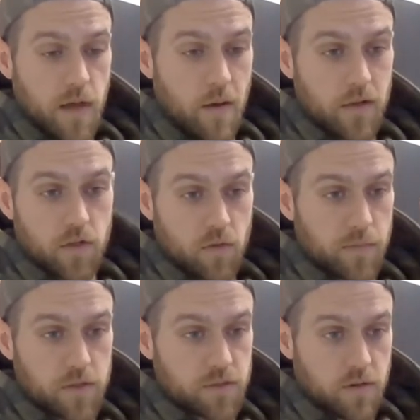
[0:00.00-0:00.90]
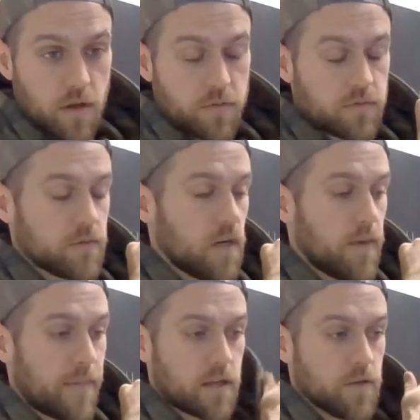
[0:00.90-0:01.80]
how I look with my shirt off,
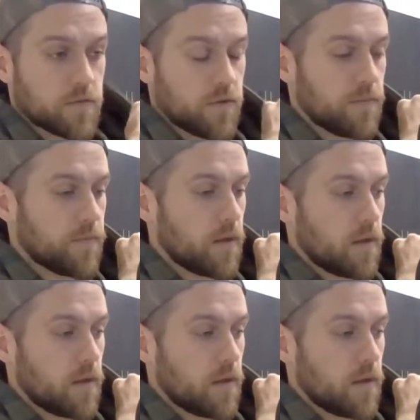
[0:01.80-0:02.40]
how my clothes fit.